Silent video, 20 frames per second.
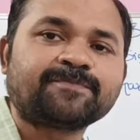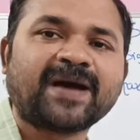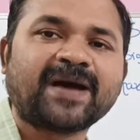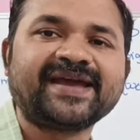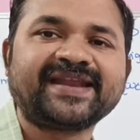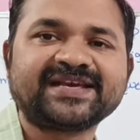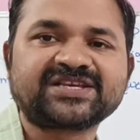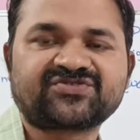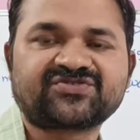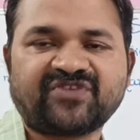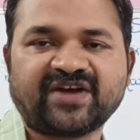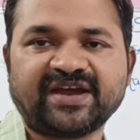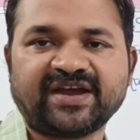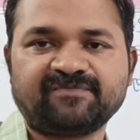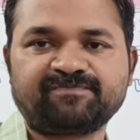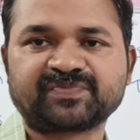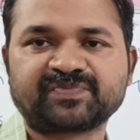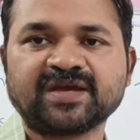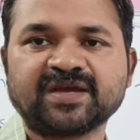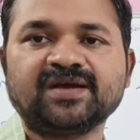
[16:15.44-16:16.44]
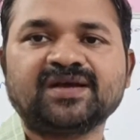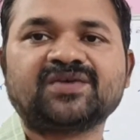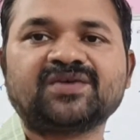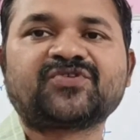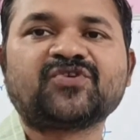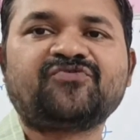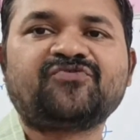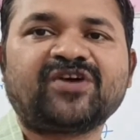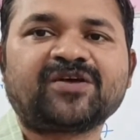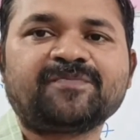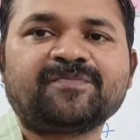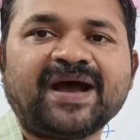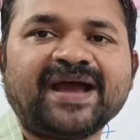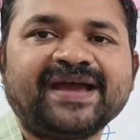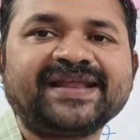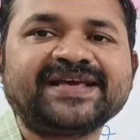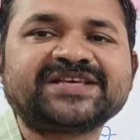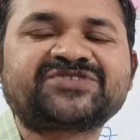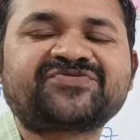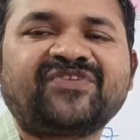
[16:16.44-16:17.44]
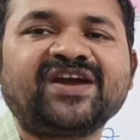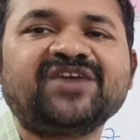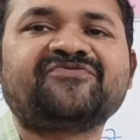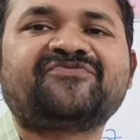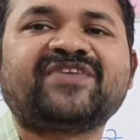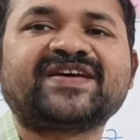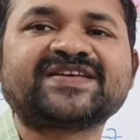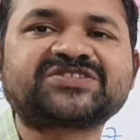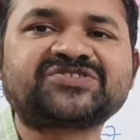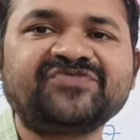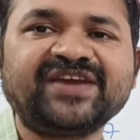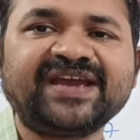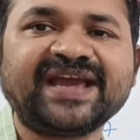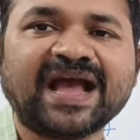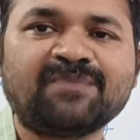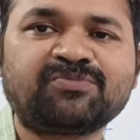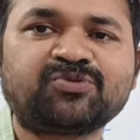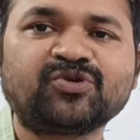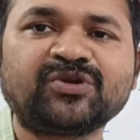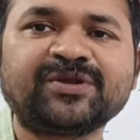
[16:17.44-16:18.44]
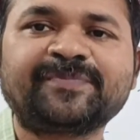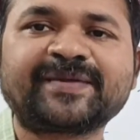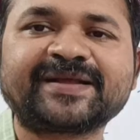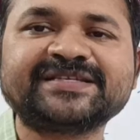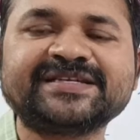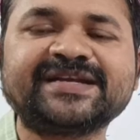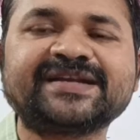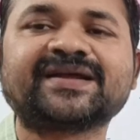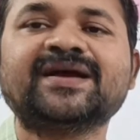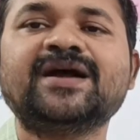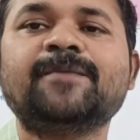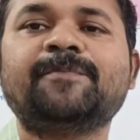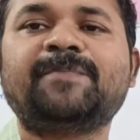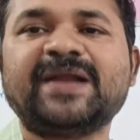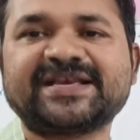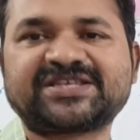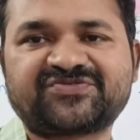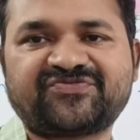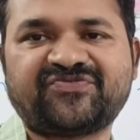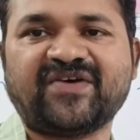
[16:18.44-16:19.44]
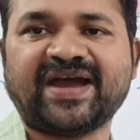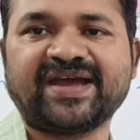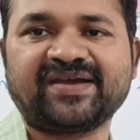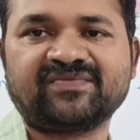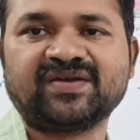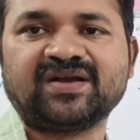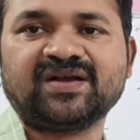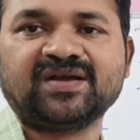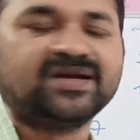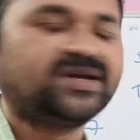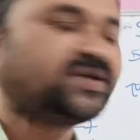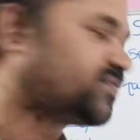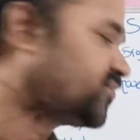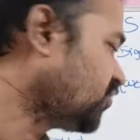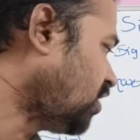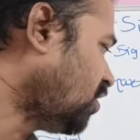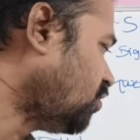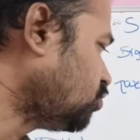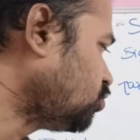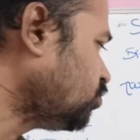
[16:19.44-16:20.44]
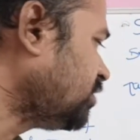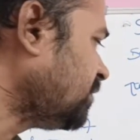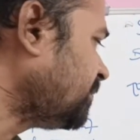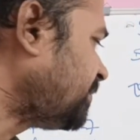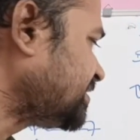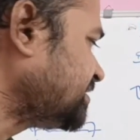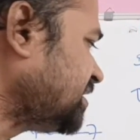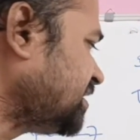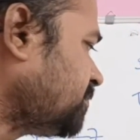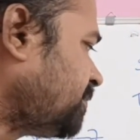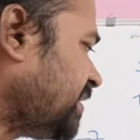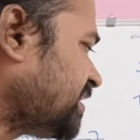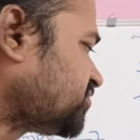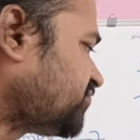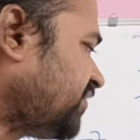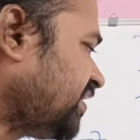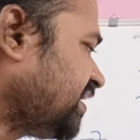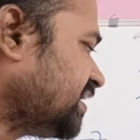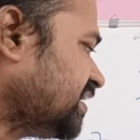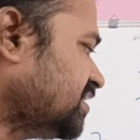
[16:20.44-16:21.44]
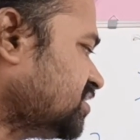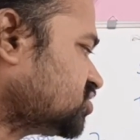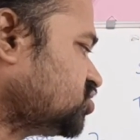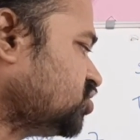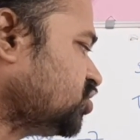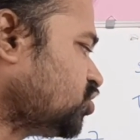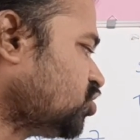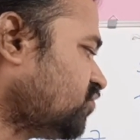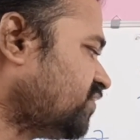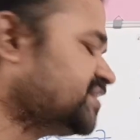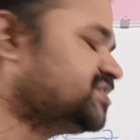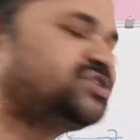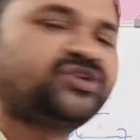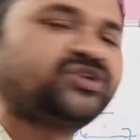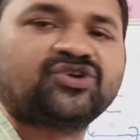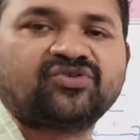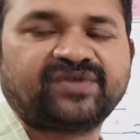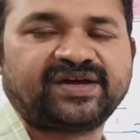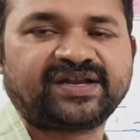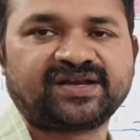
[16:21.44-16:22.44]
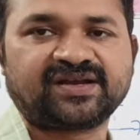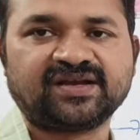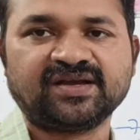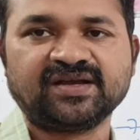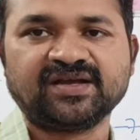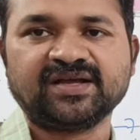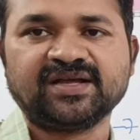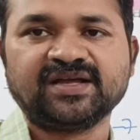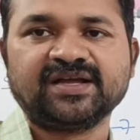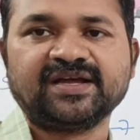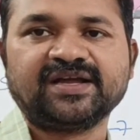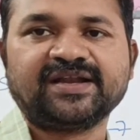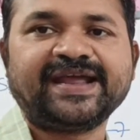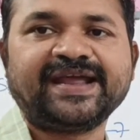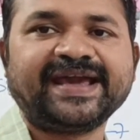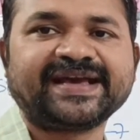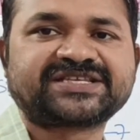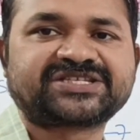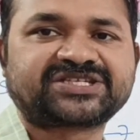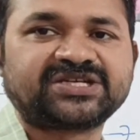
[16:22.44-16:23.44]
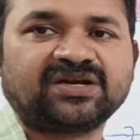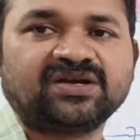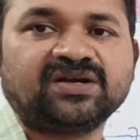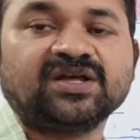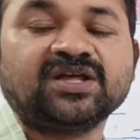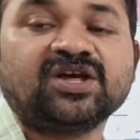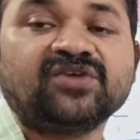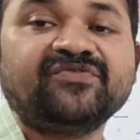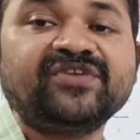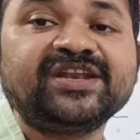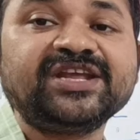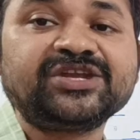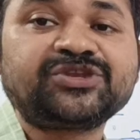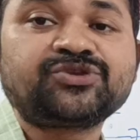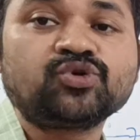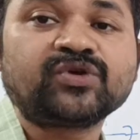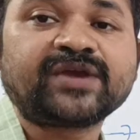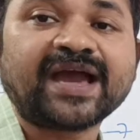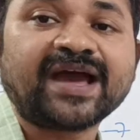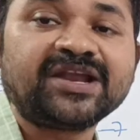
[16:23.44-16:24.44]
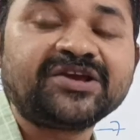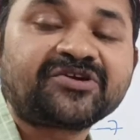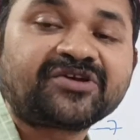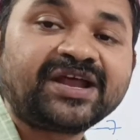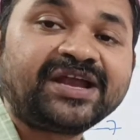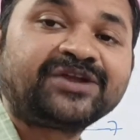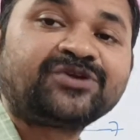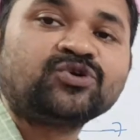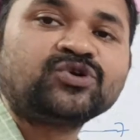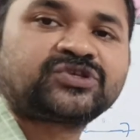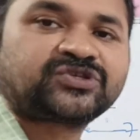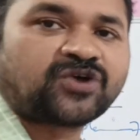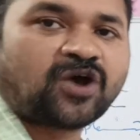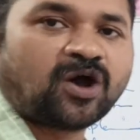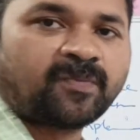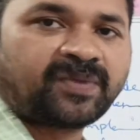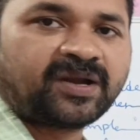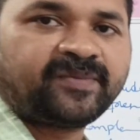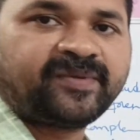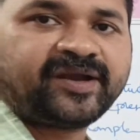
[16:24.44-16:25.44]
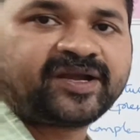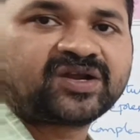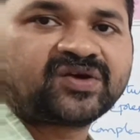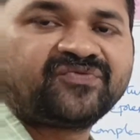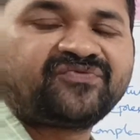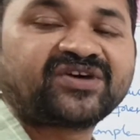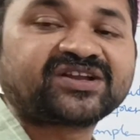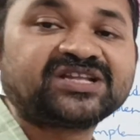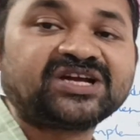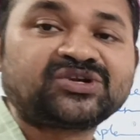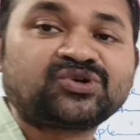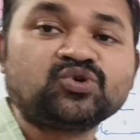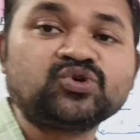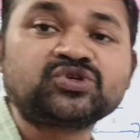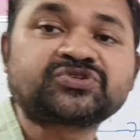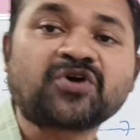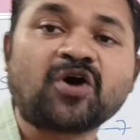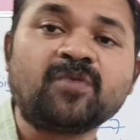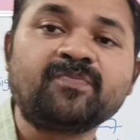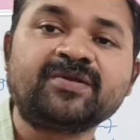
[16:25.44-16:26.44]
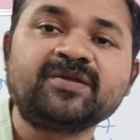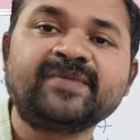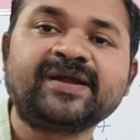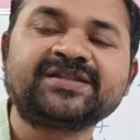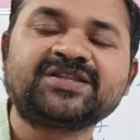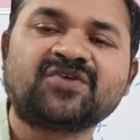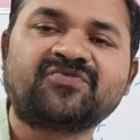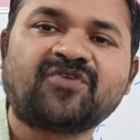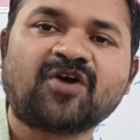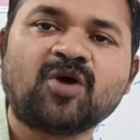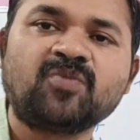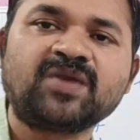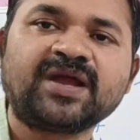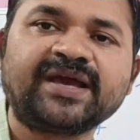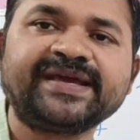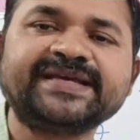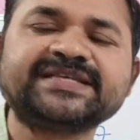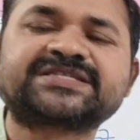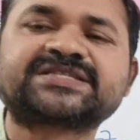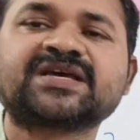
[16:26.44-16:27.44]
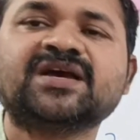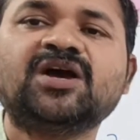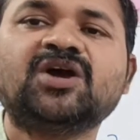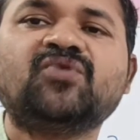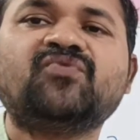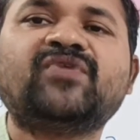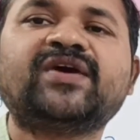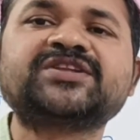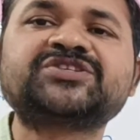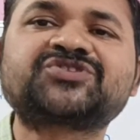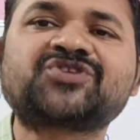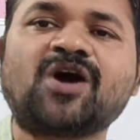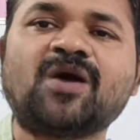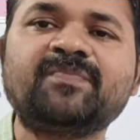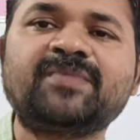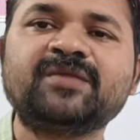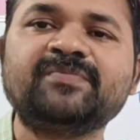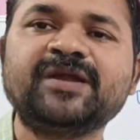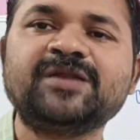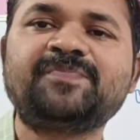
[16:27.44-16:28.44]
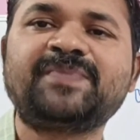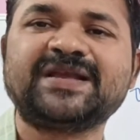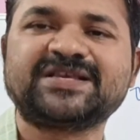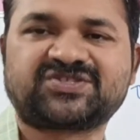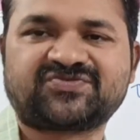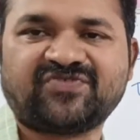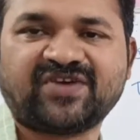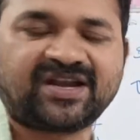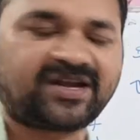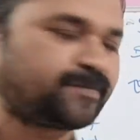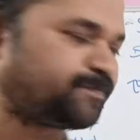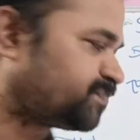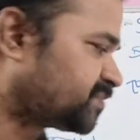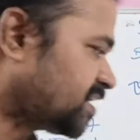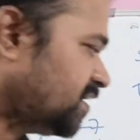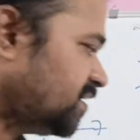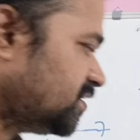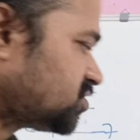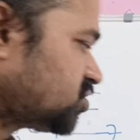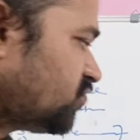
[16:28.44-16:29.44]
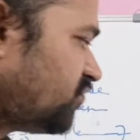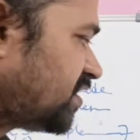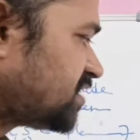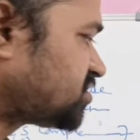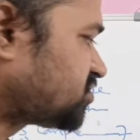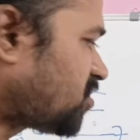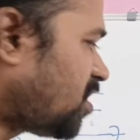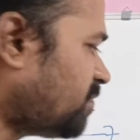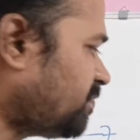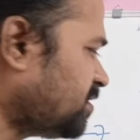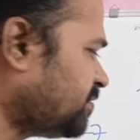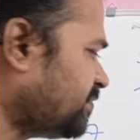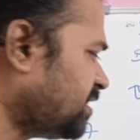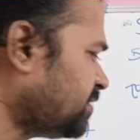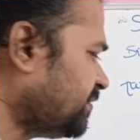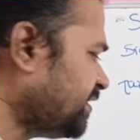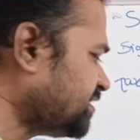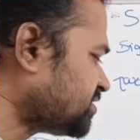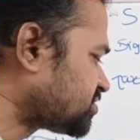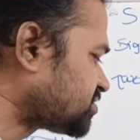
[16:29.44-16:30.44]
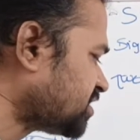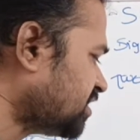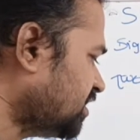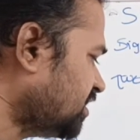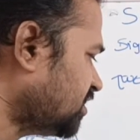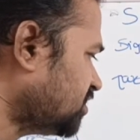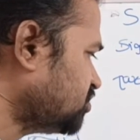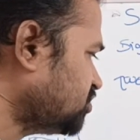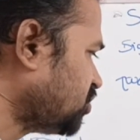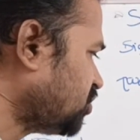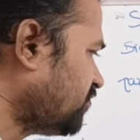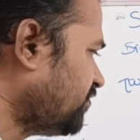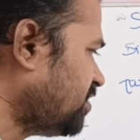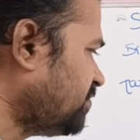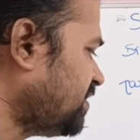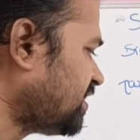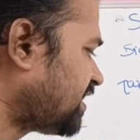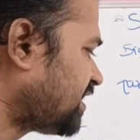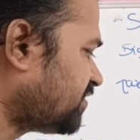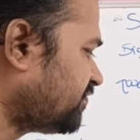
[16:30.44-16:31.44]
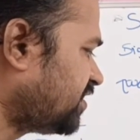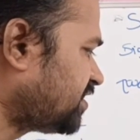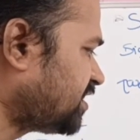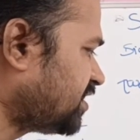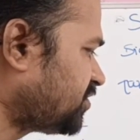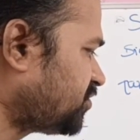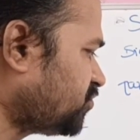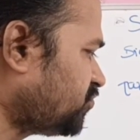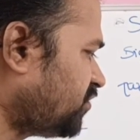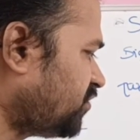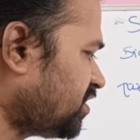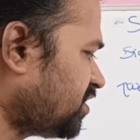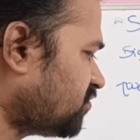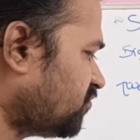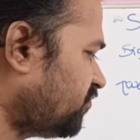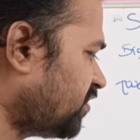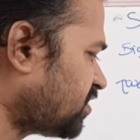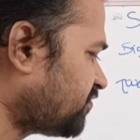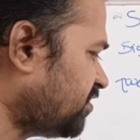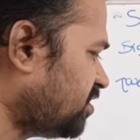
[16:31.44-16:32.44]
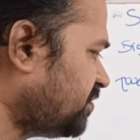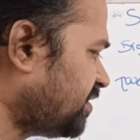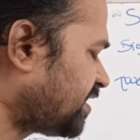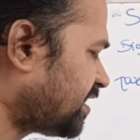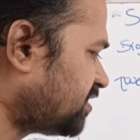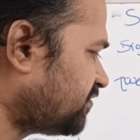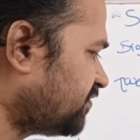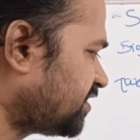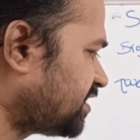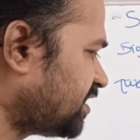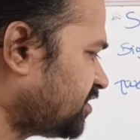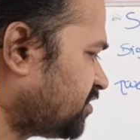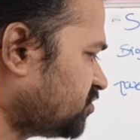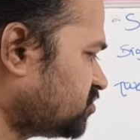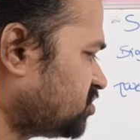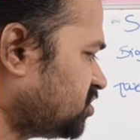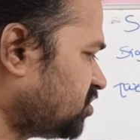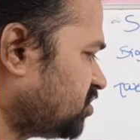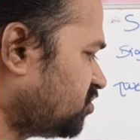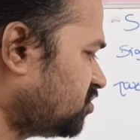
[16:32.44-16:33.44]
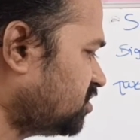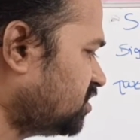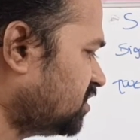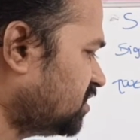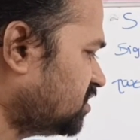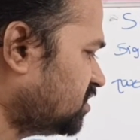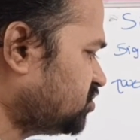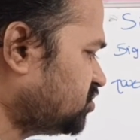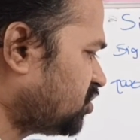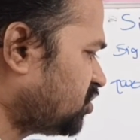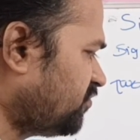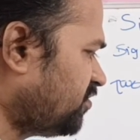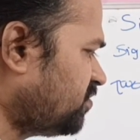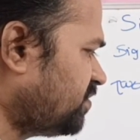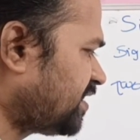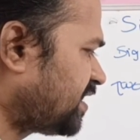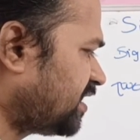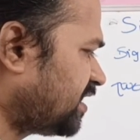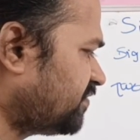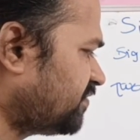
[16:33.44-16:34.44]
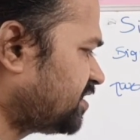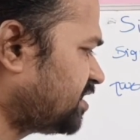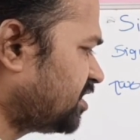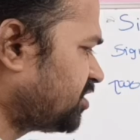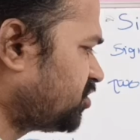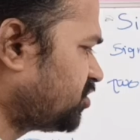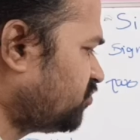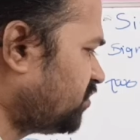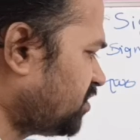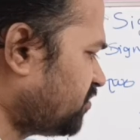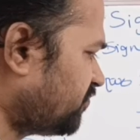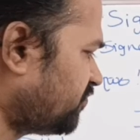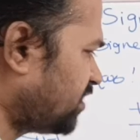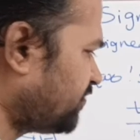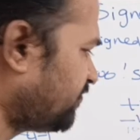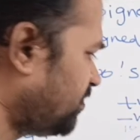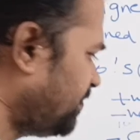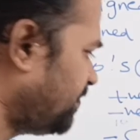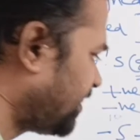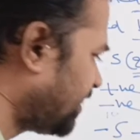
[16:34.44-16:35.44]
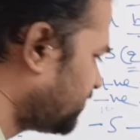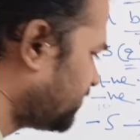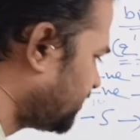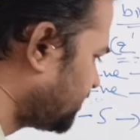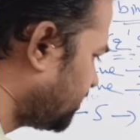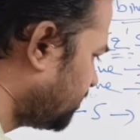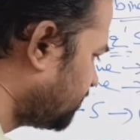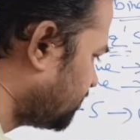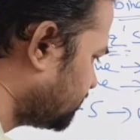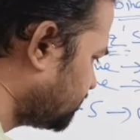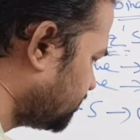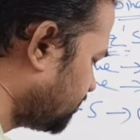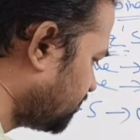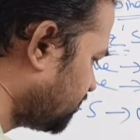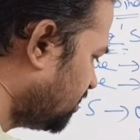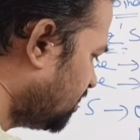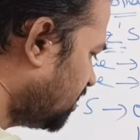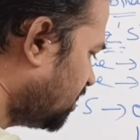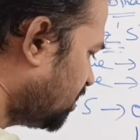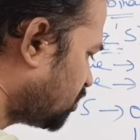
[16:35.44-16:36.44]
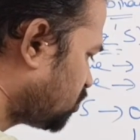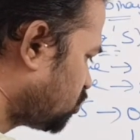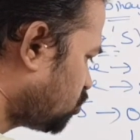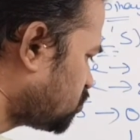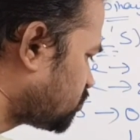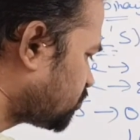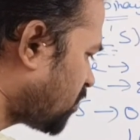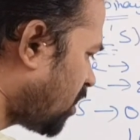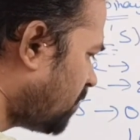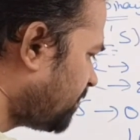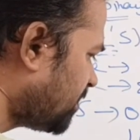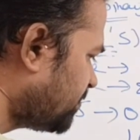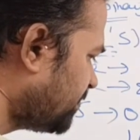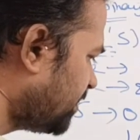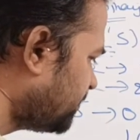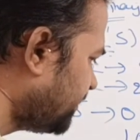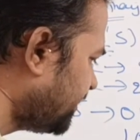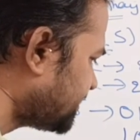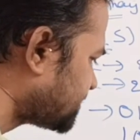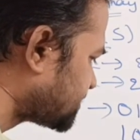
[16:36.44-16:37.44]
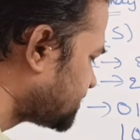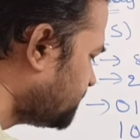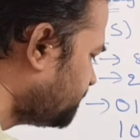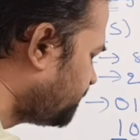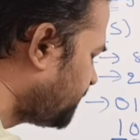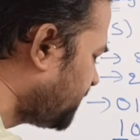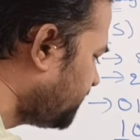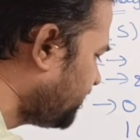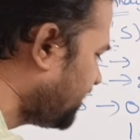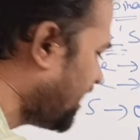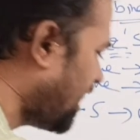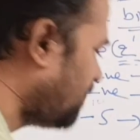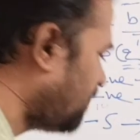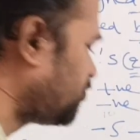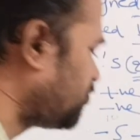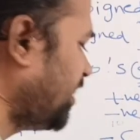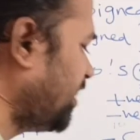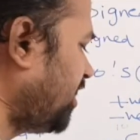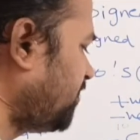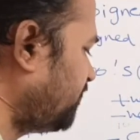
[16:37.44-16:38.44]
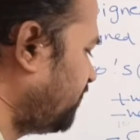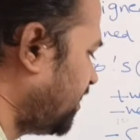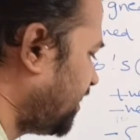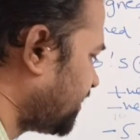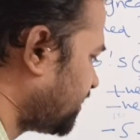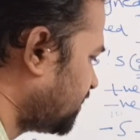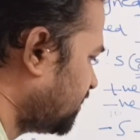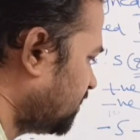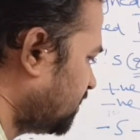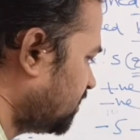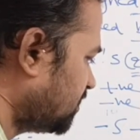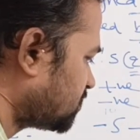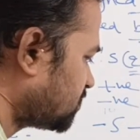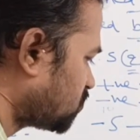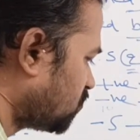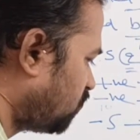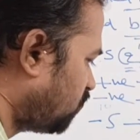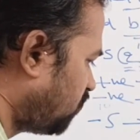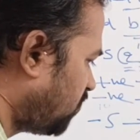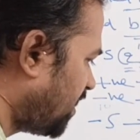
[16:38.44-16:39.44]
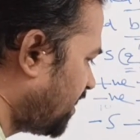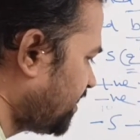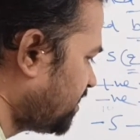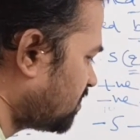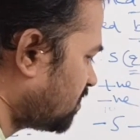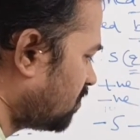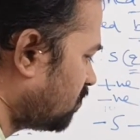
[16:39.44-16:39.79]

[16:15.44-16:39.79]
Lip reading: minus 5. So for minus 5, first we have to represent plus 5. So how to represent plus 5? 0, 1, 0, 1. Next, we need to calculate 2's complement. For the 2's complement, the formula is 1's complement plus 1. So 1's complement means 0 will be converted to 1, 1 will be converted to 0, 0 will be converted to 1, 1 will be converted to 0. 2's complement means simply we have to add 1. So 1,